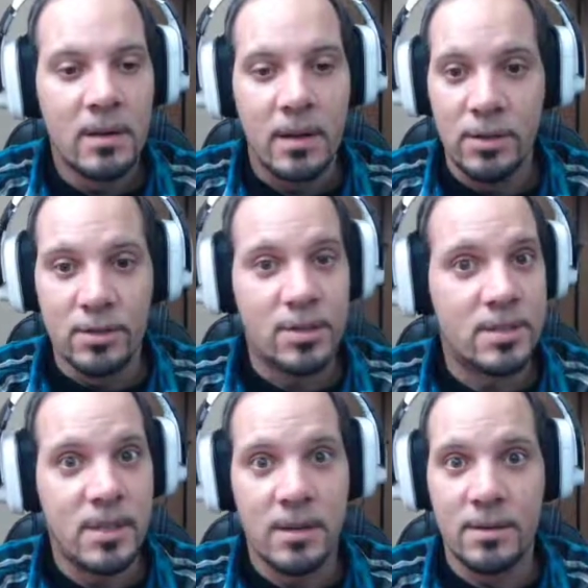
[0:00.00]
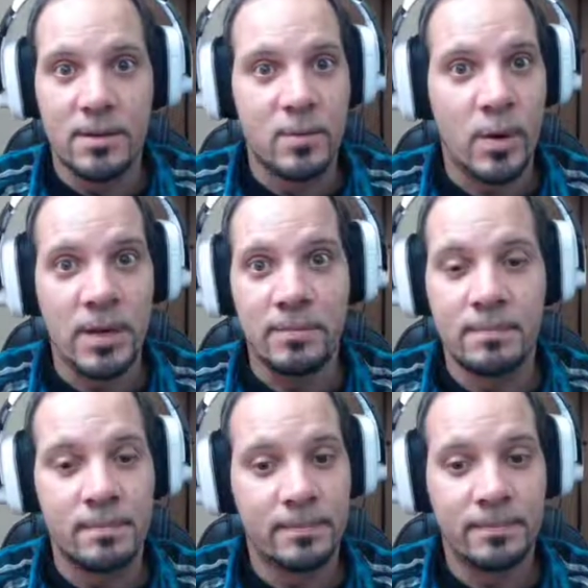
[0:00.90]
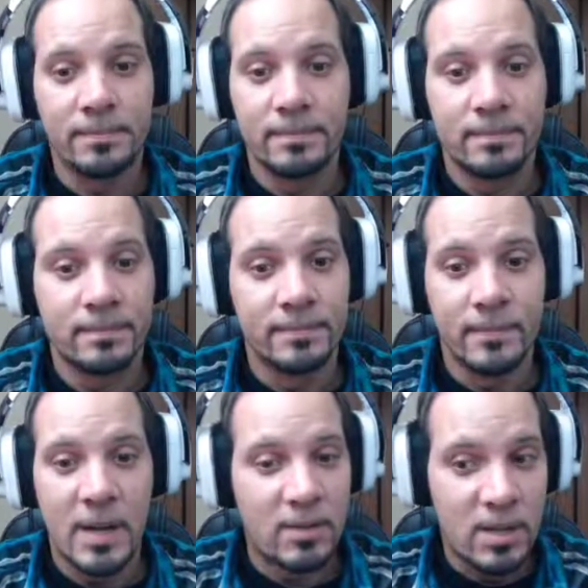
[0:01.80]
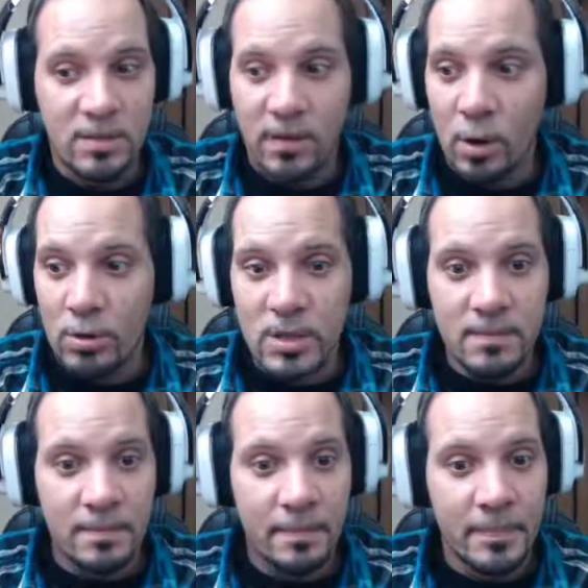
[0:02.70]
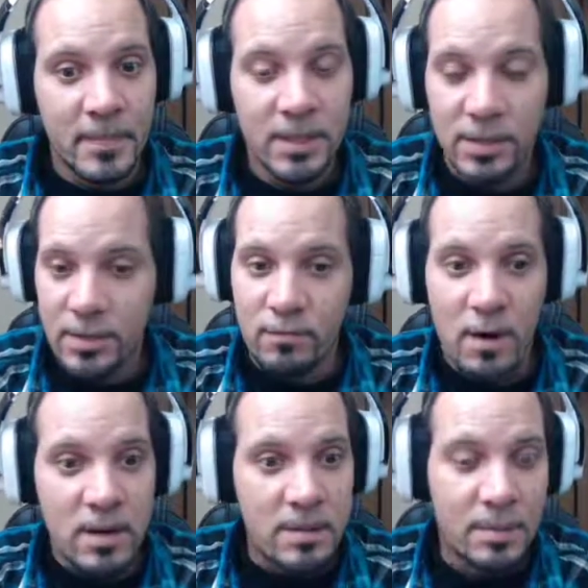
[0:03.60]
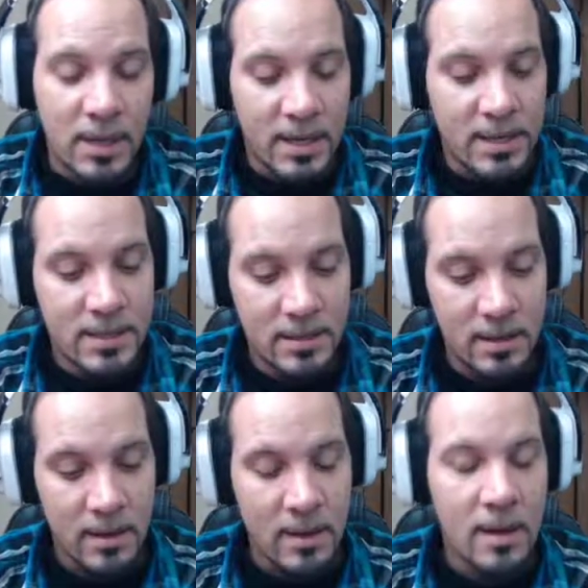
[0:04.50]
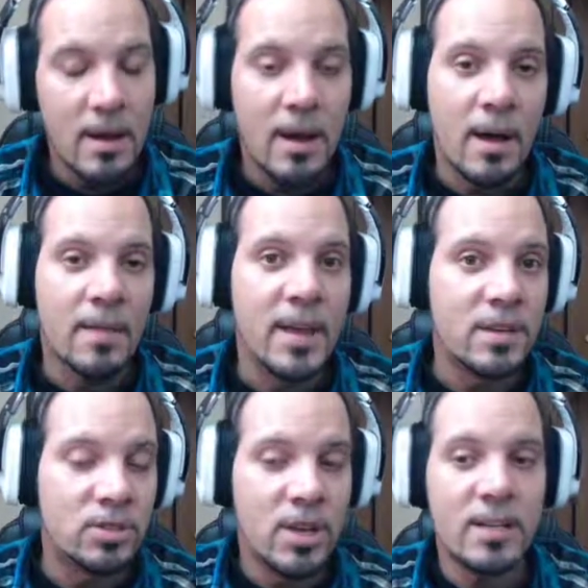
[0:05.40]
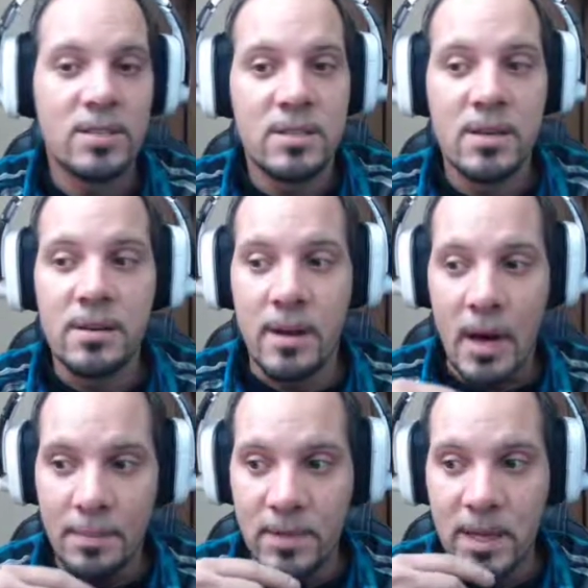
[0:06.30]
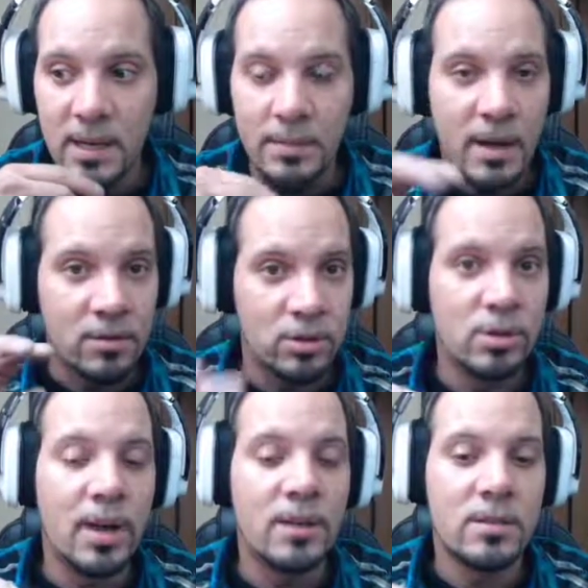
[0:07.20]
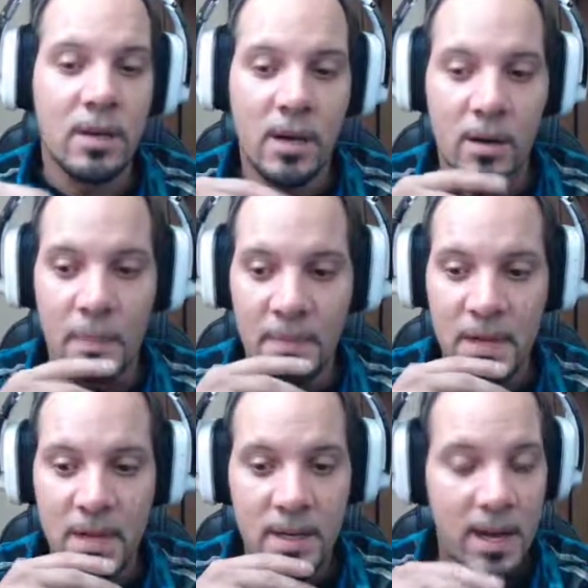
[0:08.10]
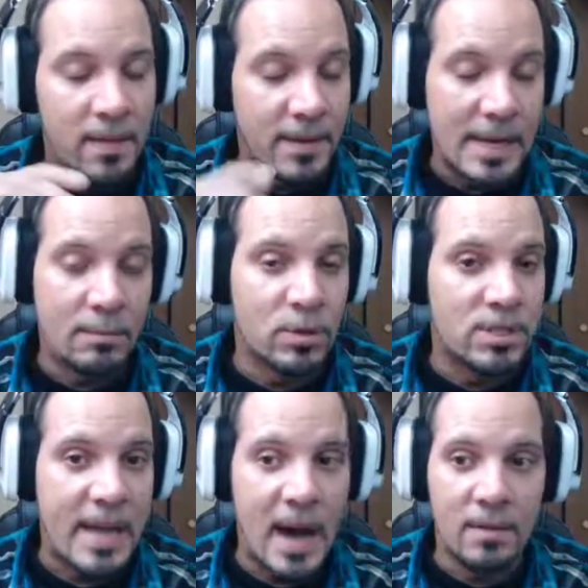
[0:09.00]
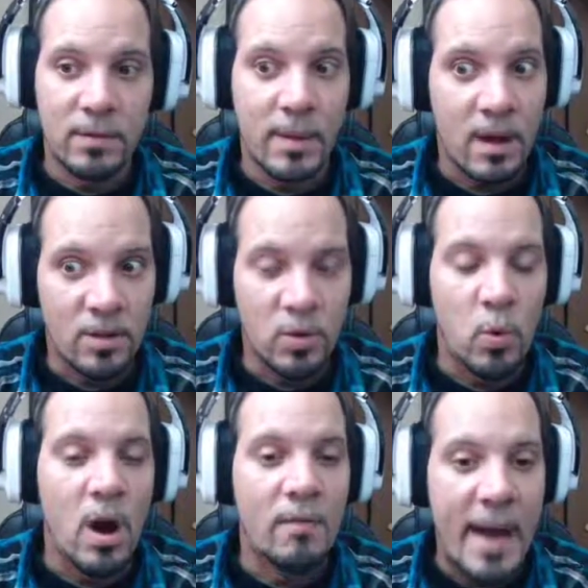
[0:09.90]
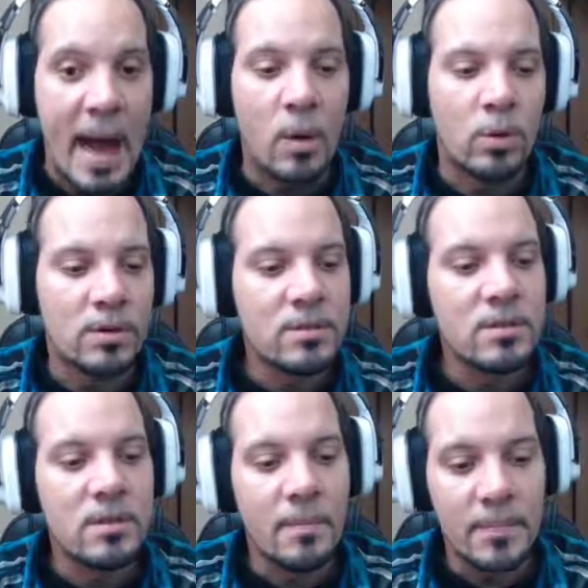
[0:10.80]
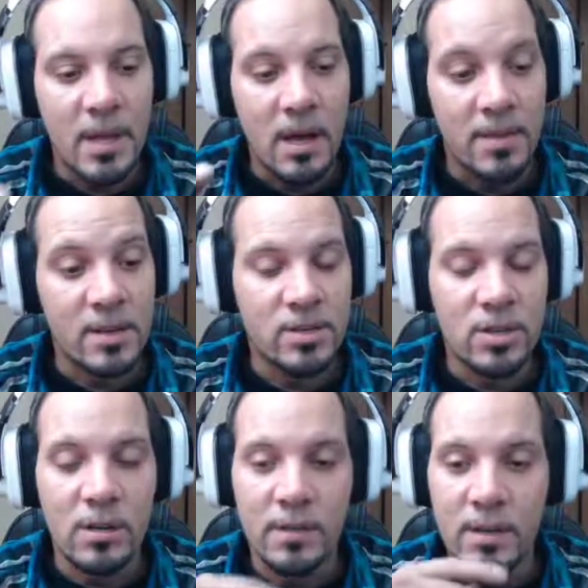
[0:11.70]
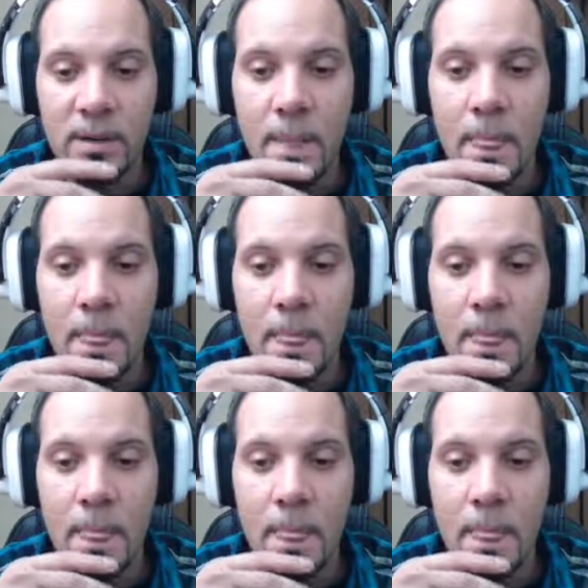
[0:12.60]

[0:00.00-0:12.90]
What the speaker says: And you're just sitting there just waiting. Everything's frozen. You're just running in place. They just did an update about 2 days ago, and the game was down for about 12 hours, this server.